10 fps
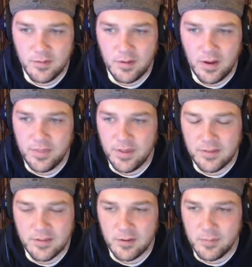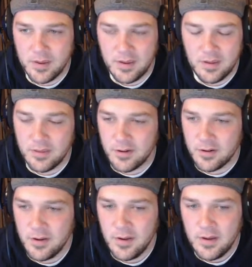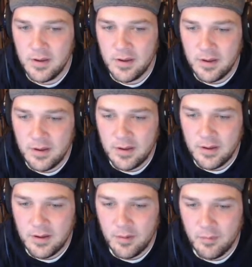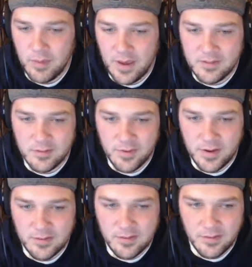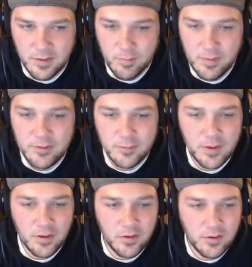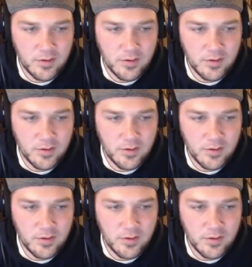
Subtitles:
I think it's gonna be either Mass Effect, like piecemealed